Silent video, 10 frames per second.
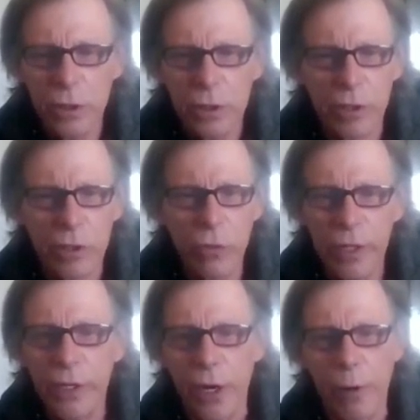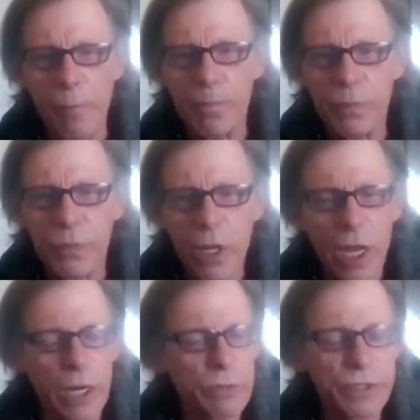So I go in there
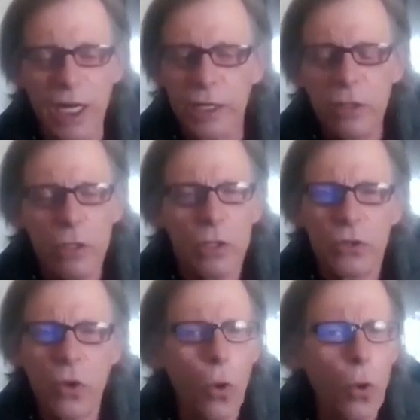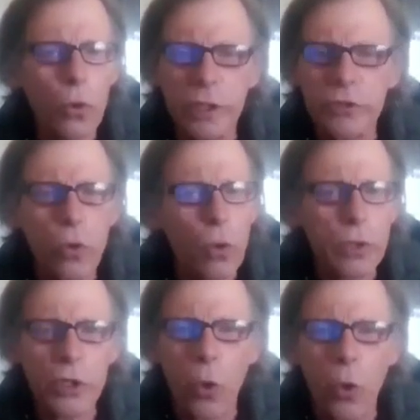and it was like
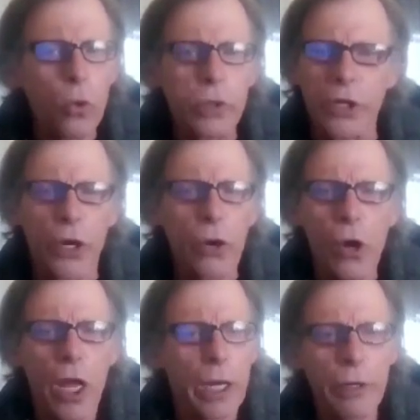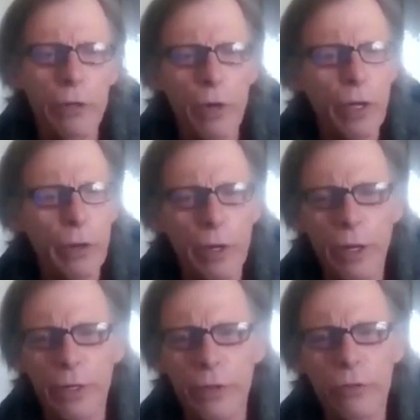totally cold in there. And
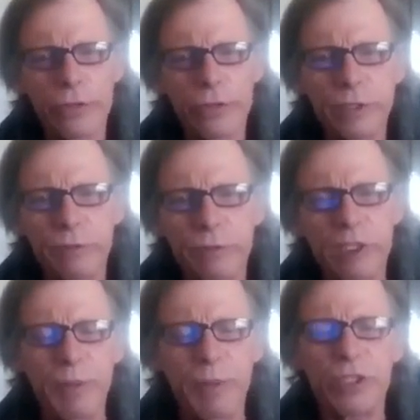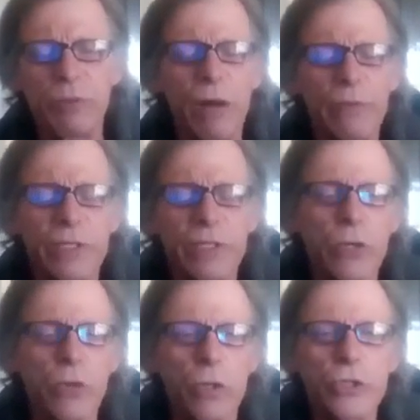there were these spirits around this
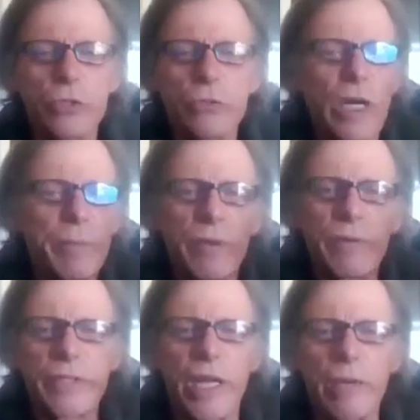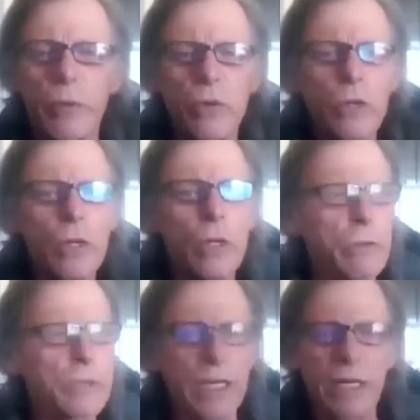like horseshoe type of a table.
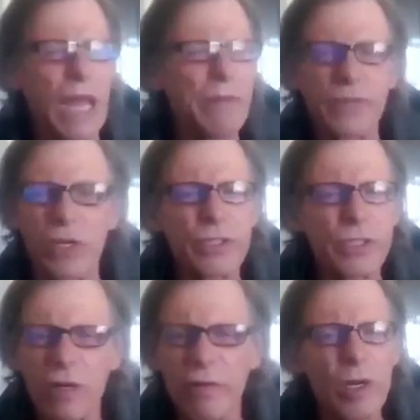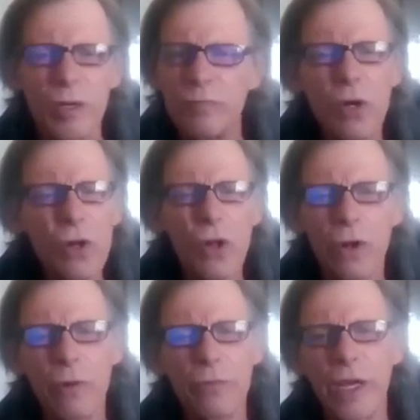It was like half a dozen of them.
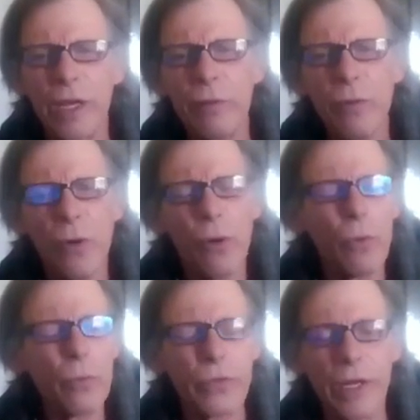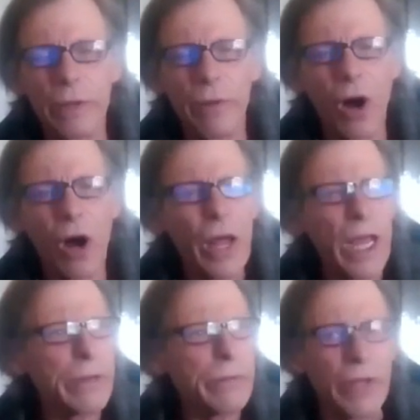They
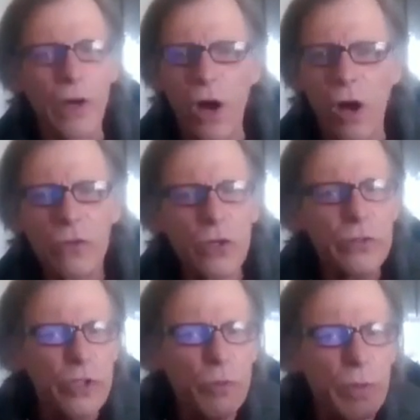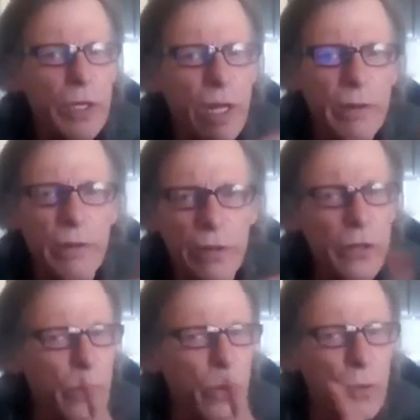all looked human,
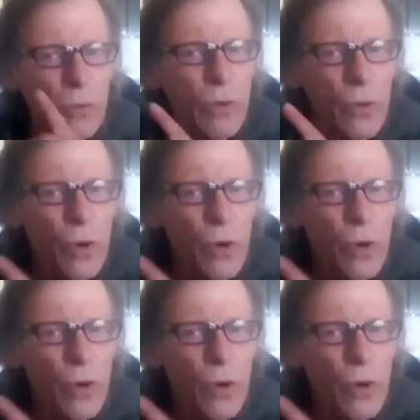and